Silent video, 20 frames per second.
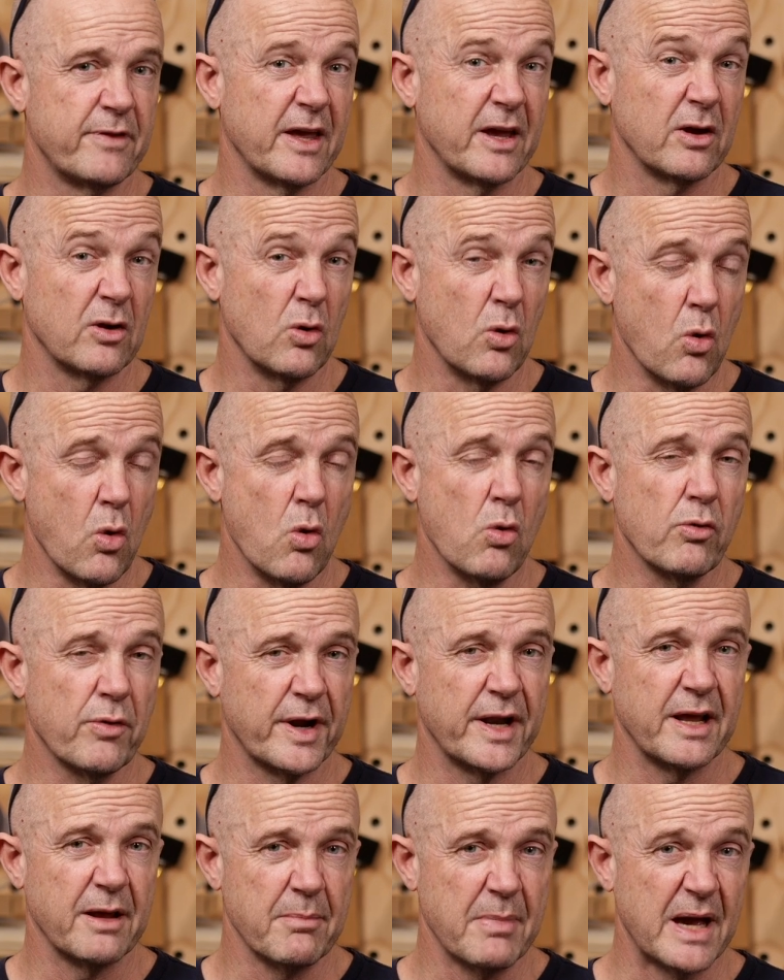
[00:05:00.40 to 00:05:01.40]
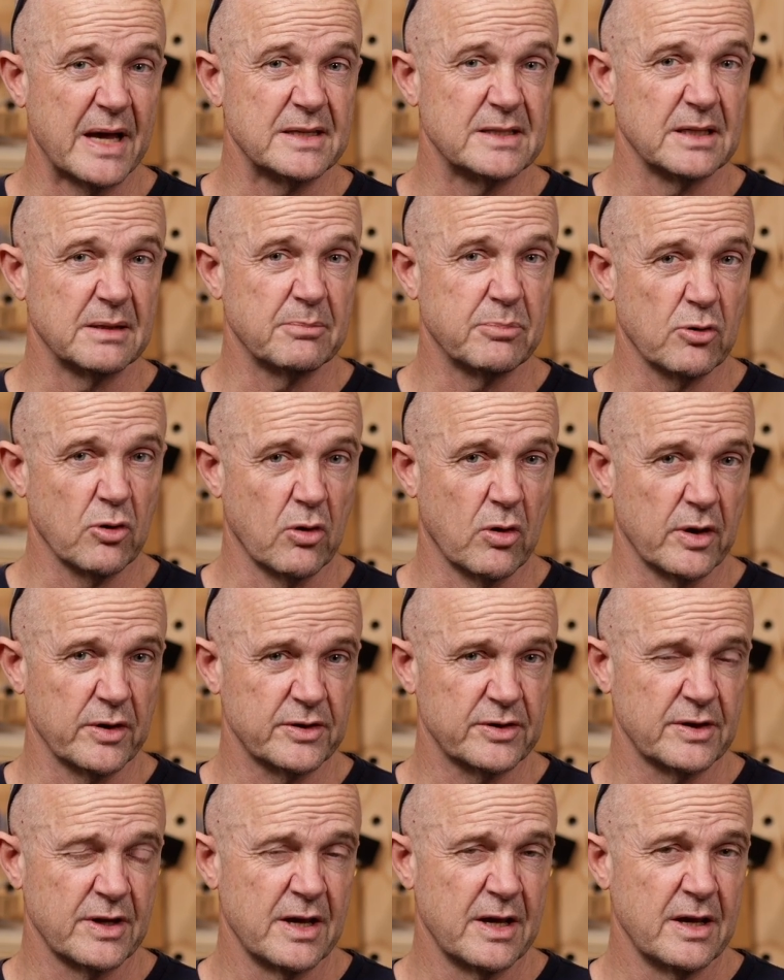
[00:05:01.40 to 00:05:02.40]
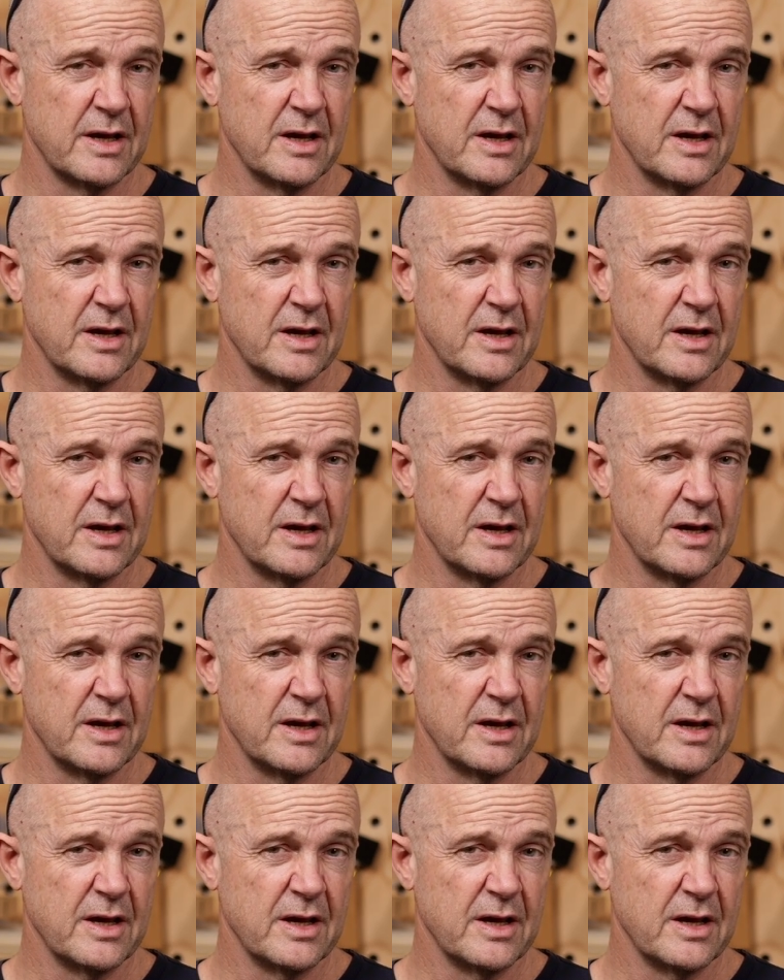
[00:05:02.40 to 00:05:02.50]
their already amazing price.